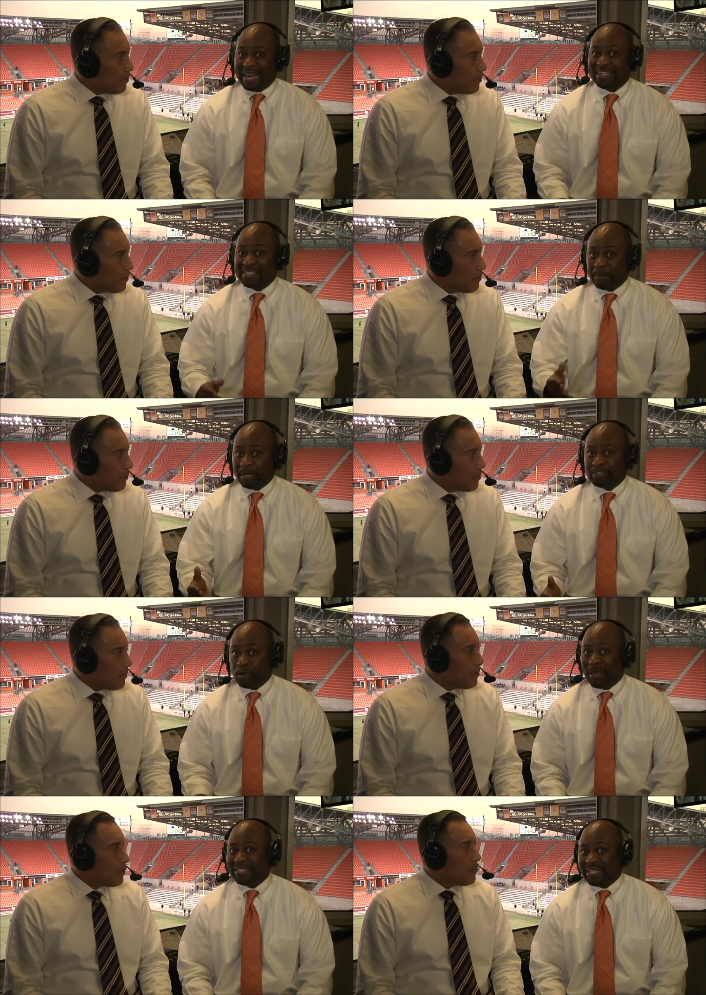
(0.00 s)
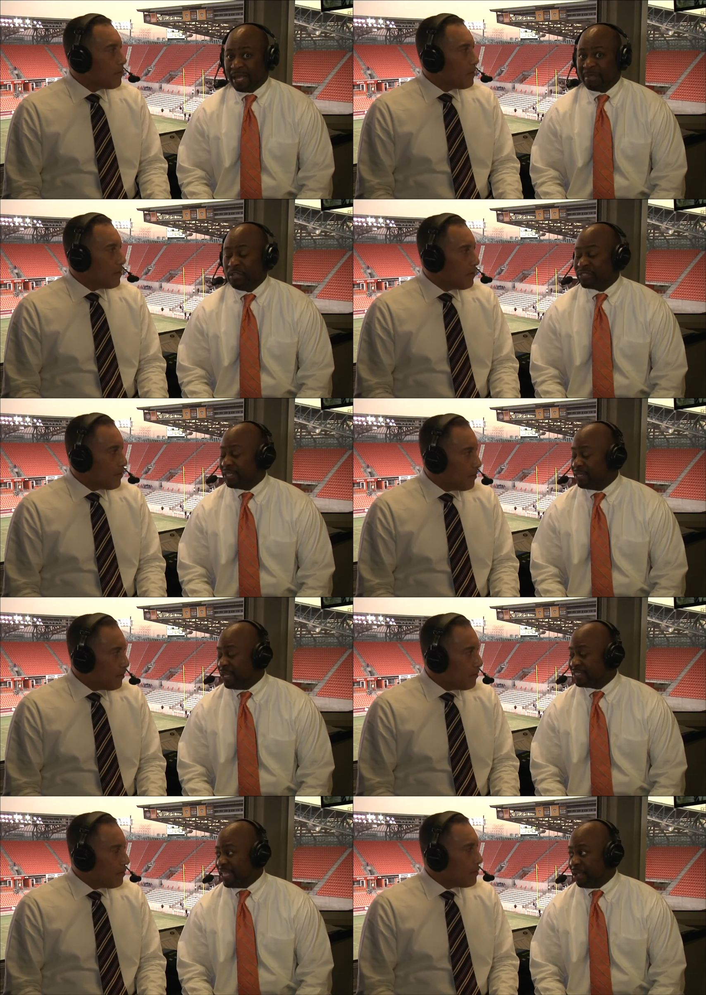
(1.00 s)
Speaker 1: similar to what Sam Houston
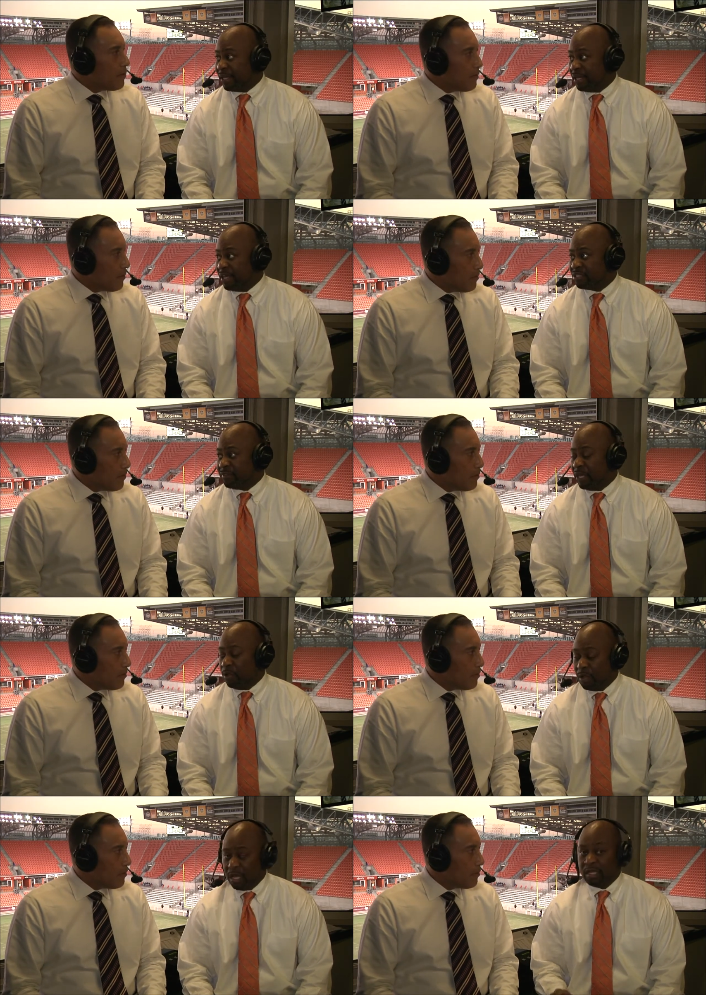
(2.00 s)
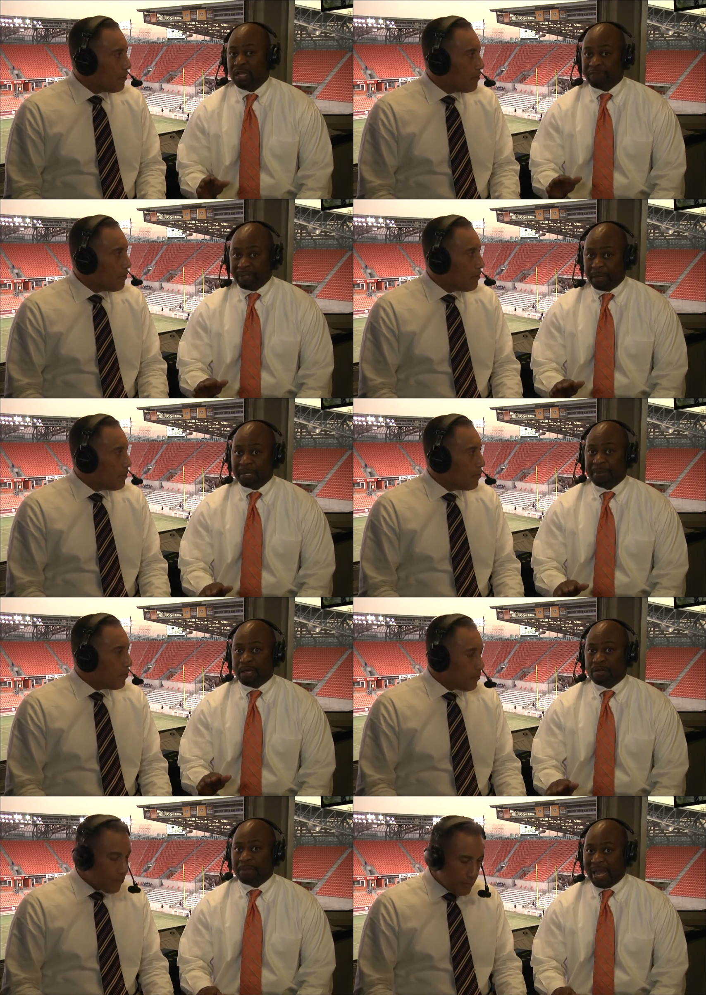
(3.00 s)
does down in Huntsville. Look for them to
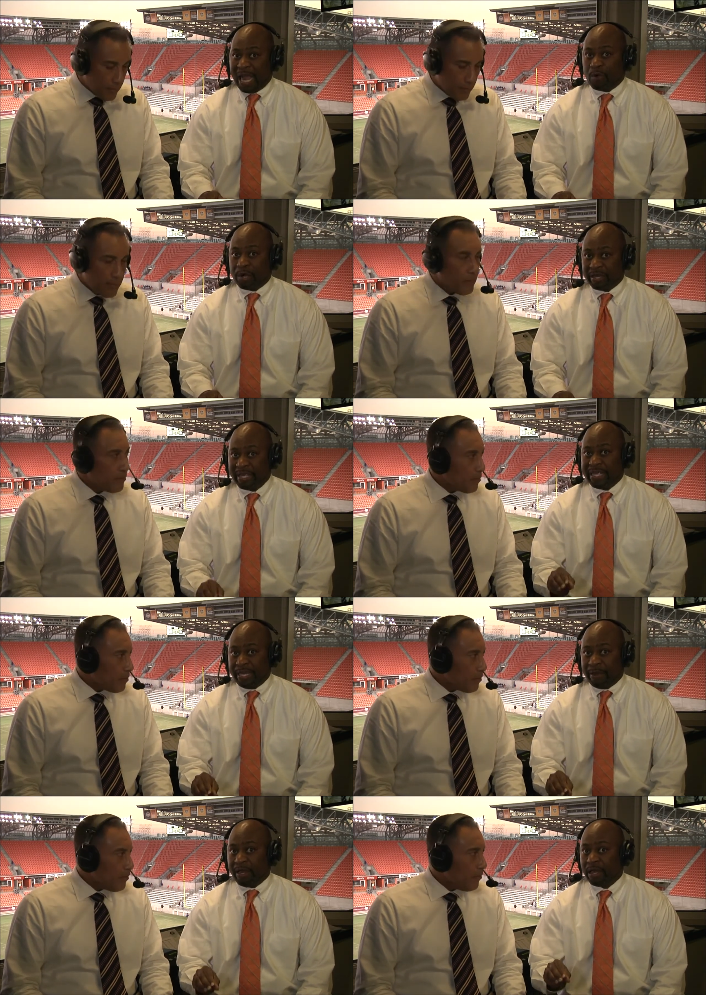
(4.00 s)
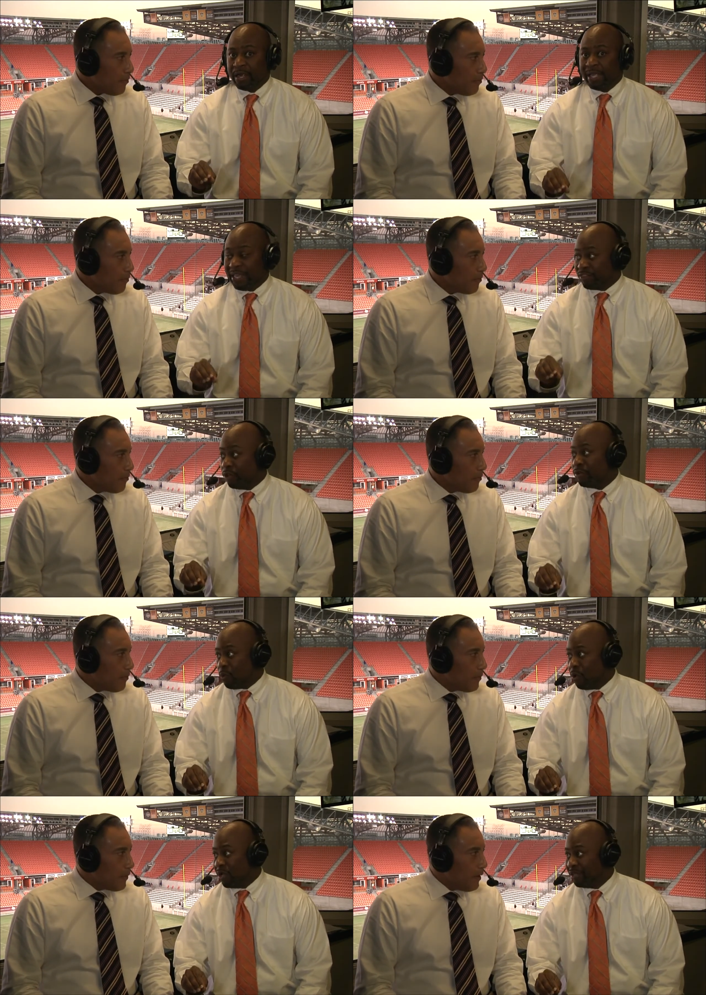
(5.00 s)
build a power here in Third
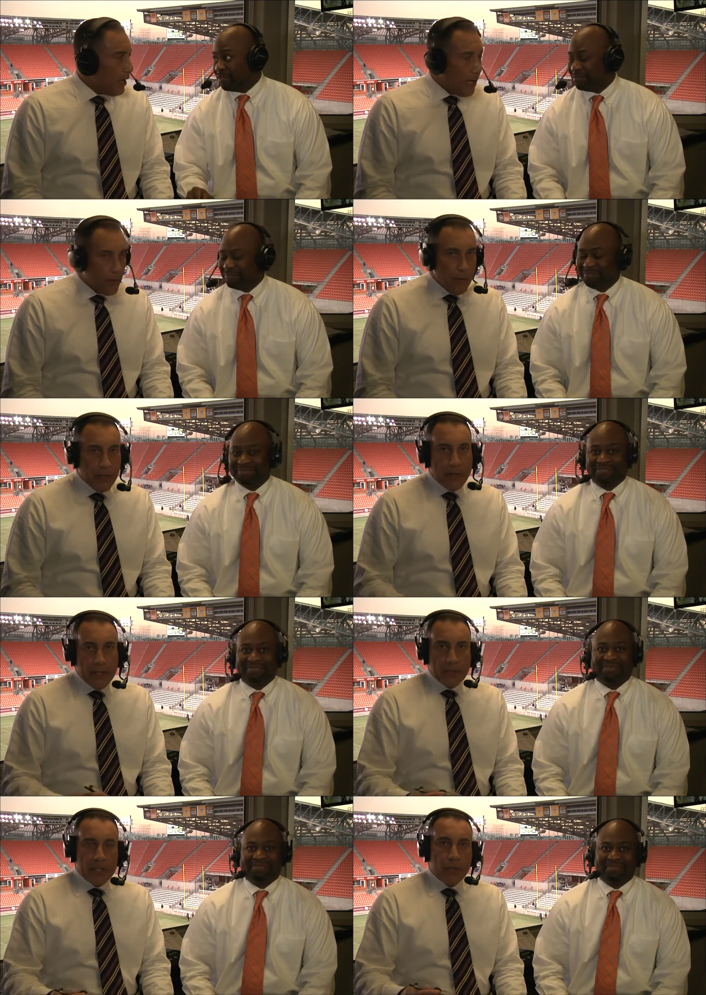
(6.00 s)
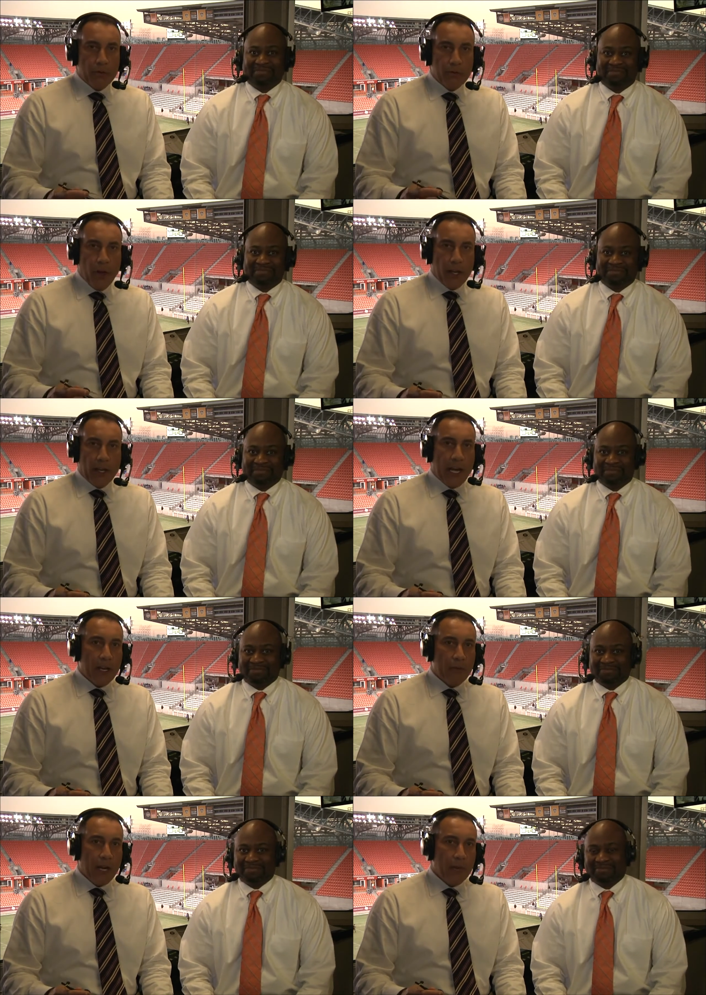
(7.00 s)
Ward.
Speaker 2: And one of the things they don't talk a lot
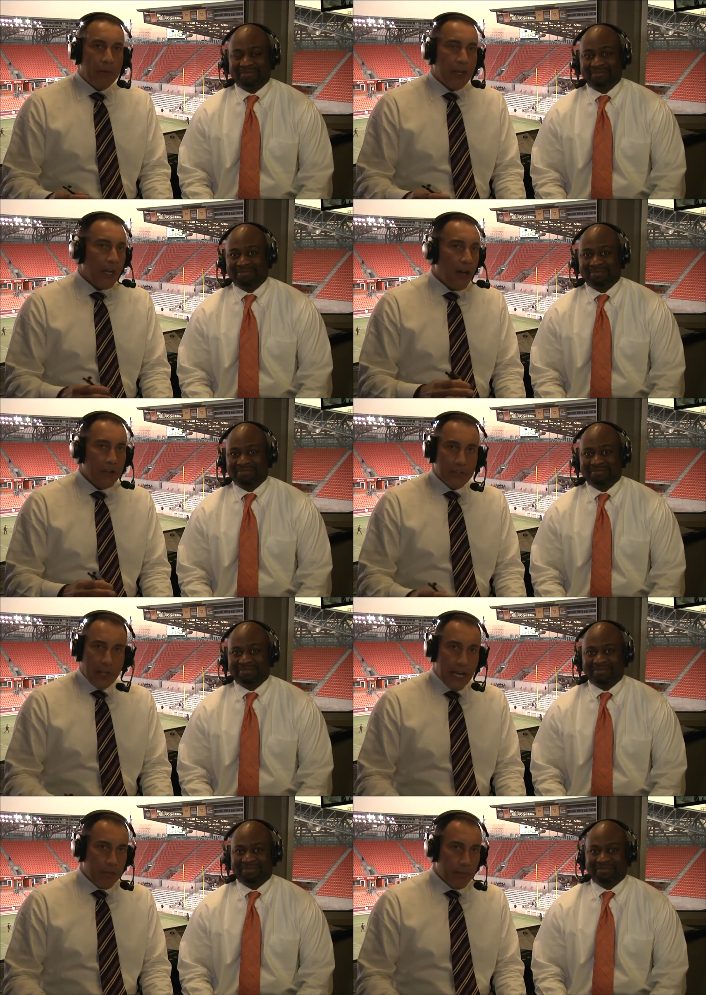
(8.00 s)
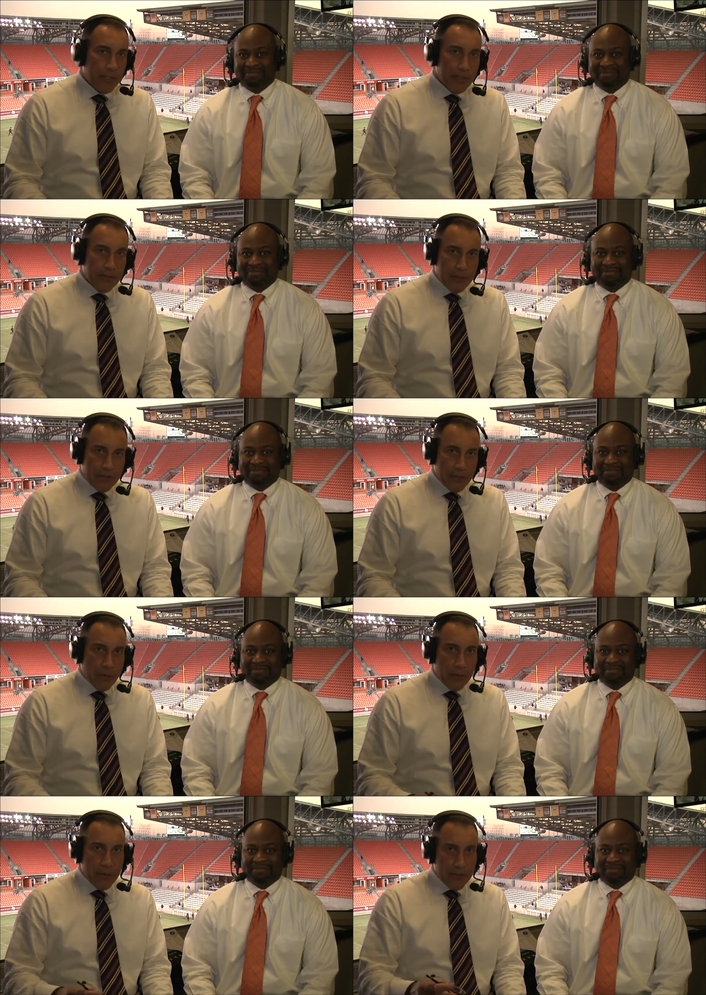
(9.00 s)
about, but they lost a lot of players this year.
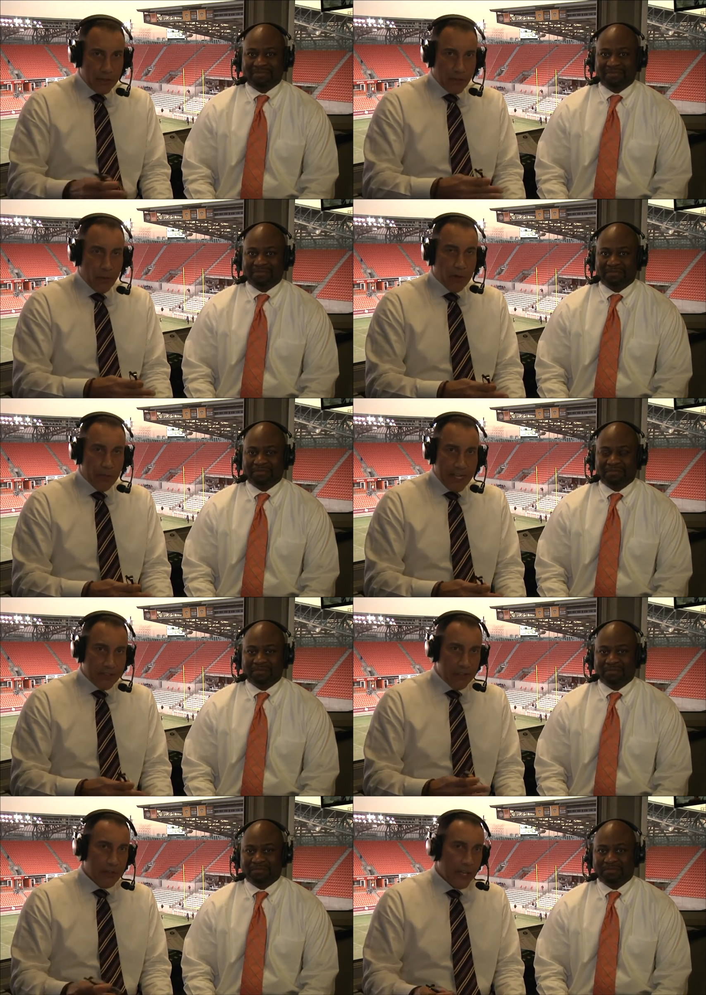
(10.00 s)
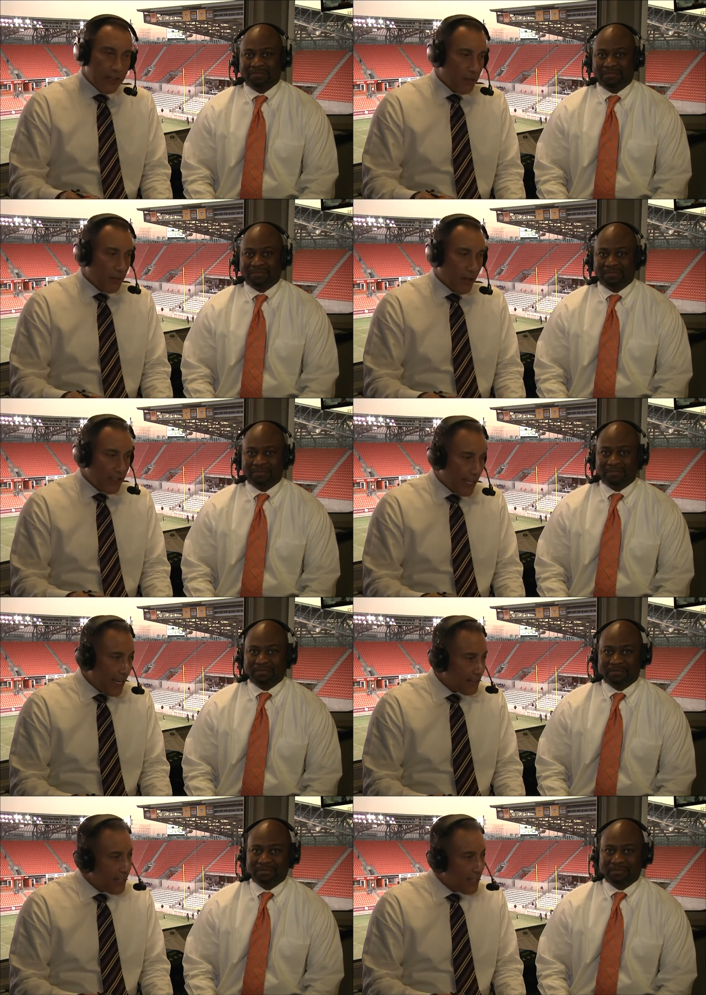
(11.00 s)
We mentioned the quarterbacks near the end of the broadcast,